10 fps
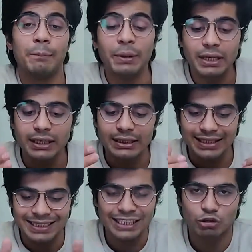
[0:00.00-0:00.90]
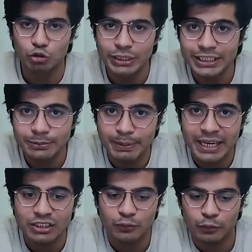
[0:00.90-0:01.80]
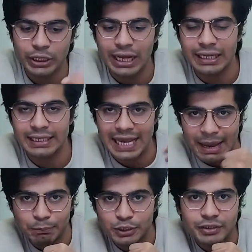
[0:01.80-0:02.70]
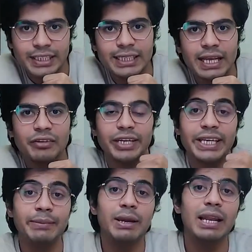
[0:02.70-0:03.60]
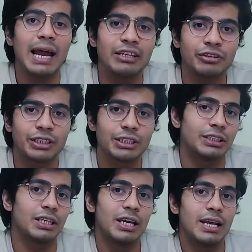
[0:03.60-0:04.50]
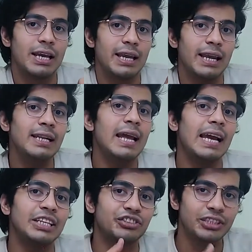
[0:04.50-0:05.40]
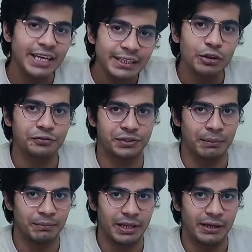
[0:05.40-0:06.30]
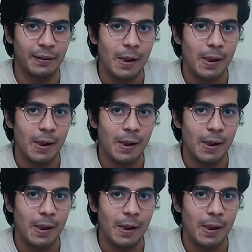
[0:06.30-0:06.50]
because in the squeeze page we are capturing their email address in exchange of something.